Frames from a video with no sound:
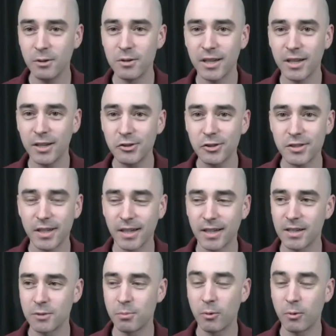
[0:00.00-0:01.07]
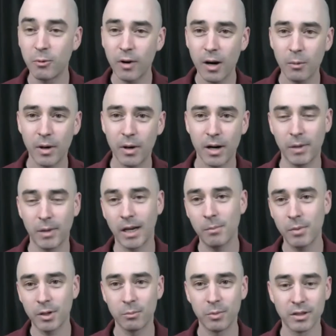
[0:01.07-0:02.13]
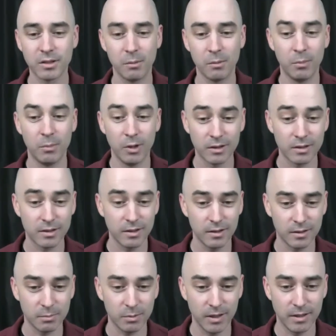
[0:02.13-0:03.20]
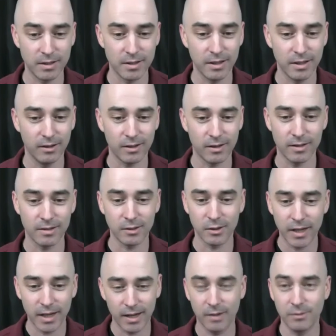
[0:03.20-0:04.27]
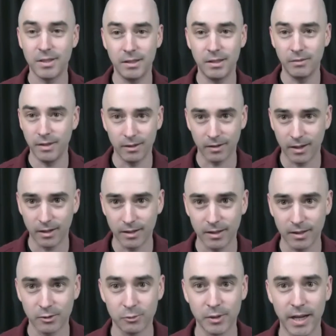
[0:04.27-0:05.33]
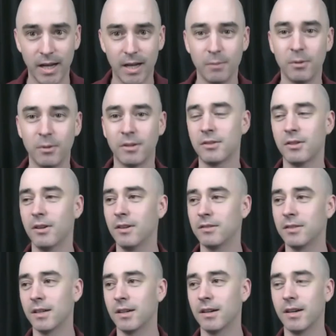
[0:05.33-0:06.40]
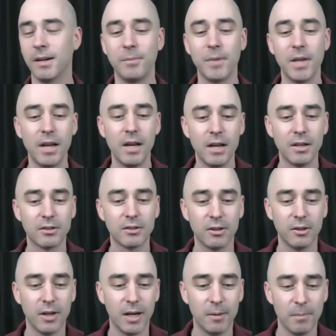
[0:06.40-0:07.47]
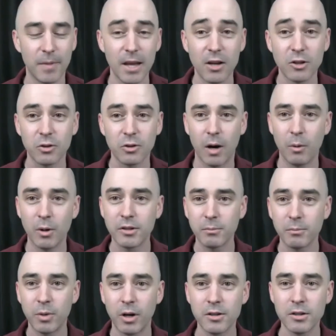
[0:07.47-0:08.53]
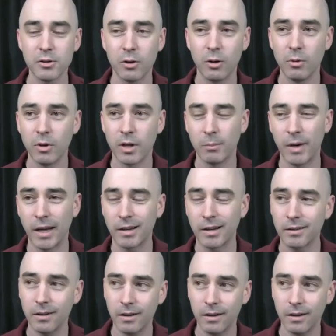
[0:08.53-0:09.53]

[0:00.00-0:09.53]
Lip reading: it was interesting because before I went, I'm like, I better bring some books to this place, because you can't have TV or anything. It's rehab. So I was like, all right. So I went to Barnes & Noble and I'm like,